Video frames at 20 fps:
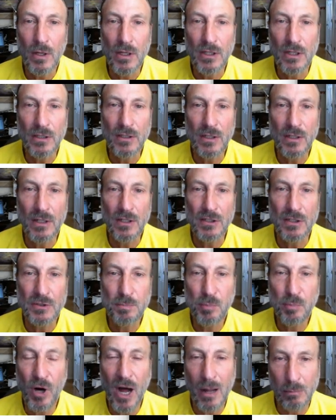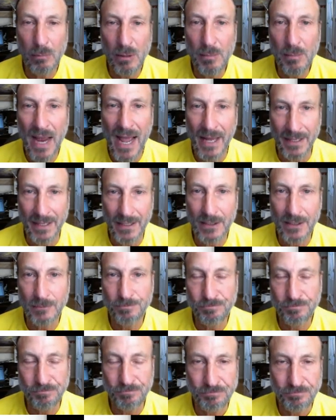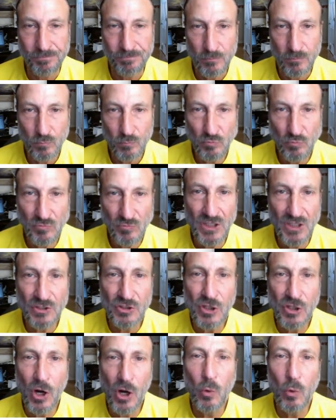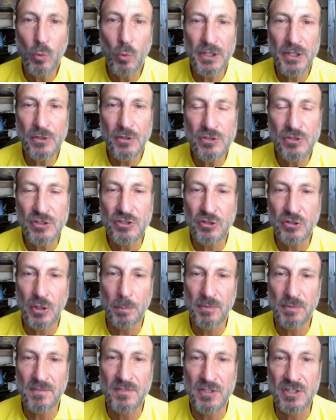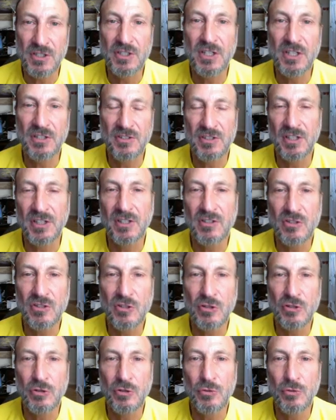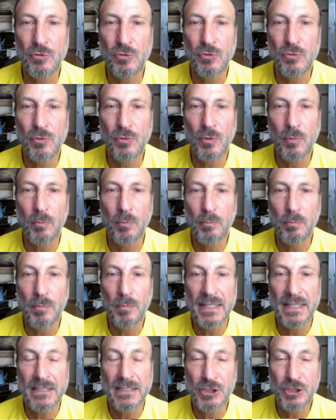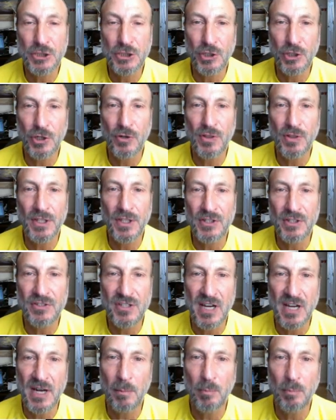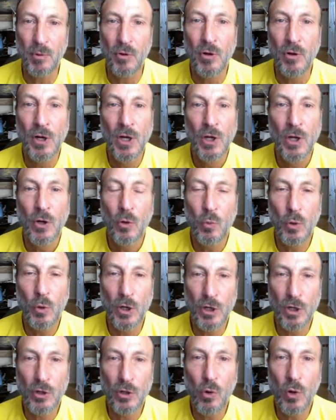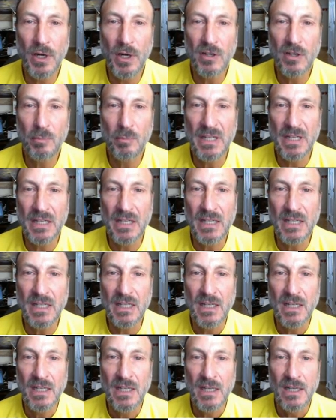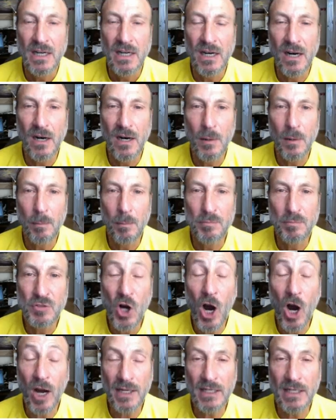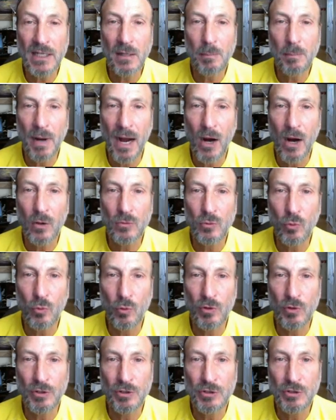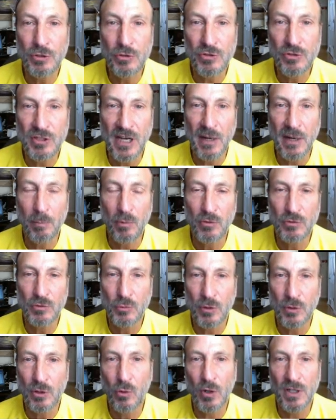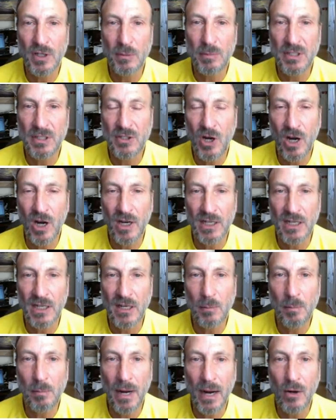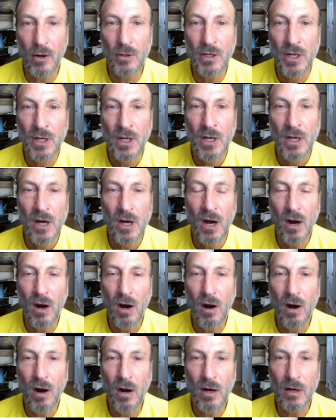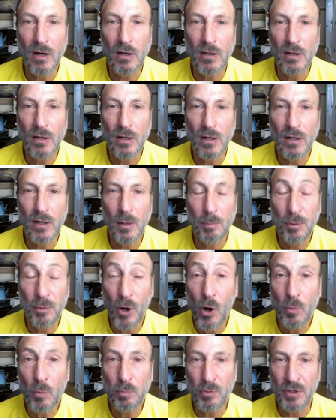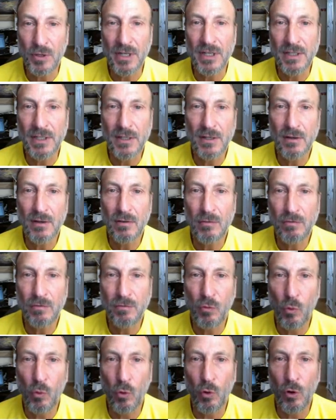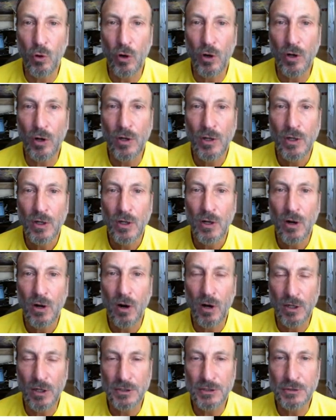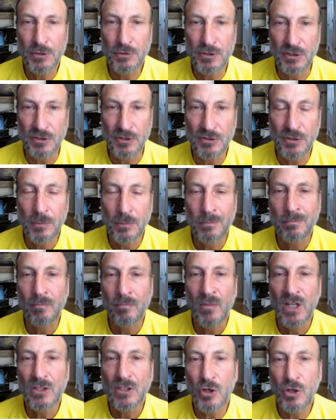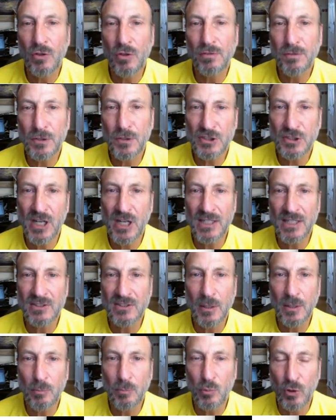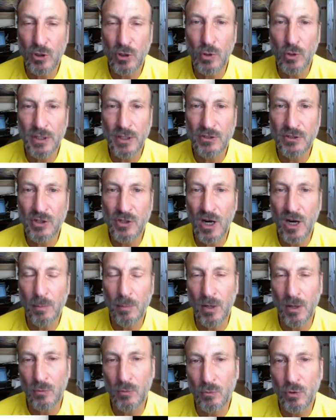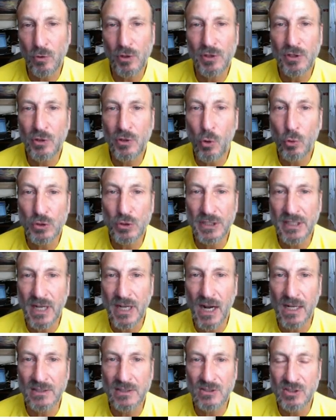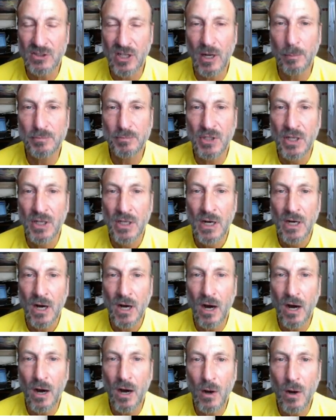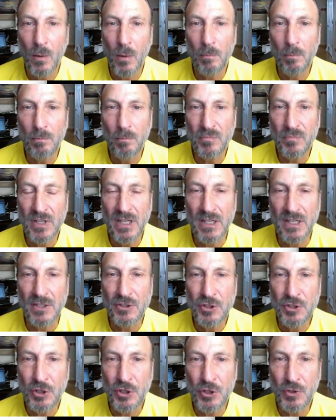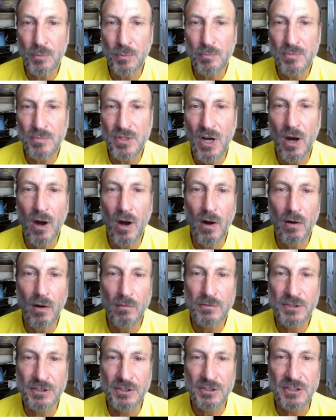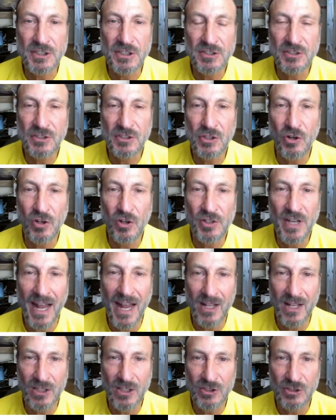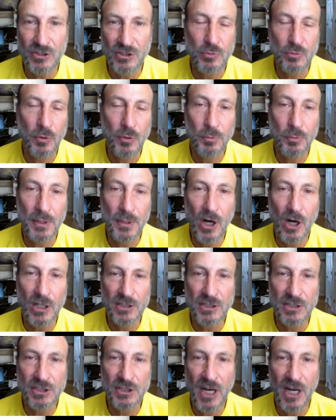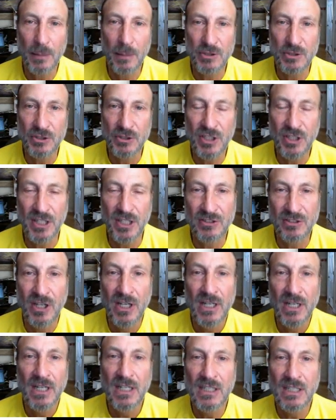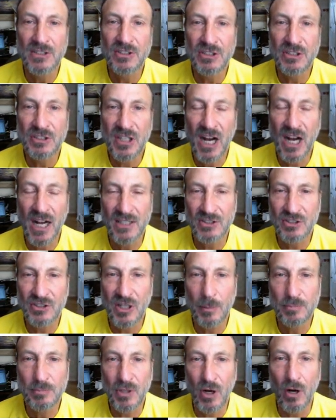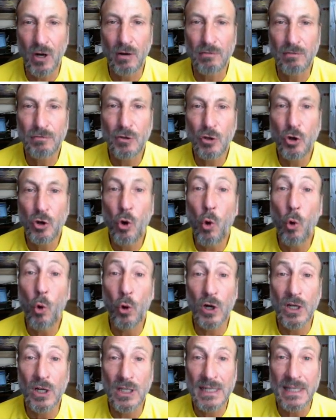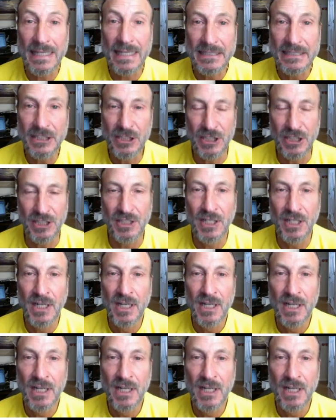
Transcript: is problematic. So we use descriptive statistics to make sure that the sample we're going to be talking about, or the two samples we're going to be talking about, are appropriate for our uses. So the first concept we're going to talk about, and really the only concept in terms of statistical analysis with regard to Chapter 6, is this concept of correlation.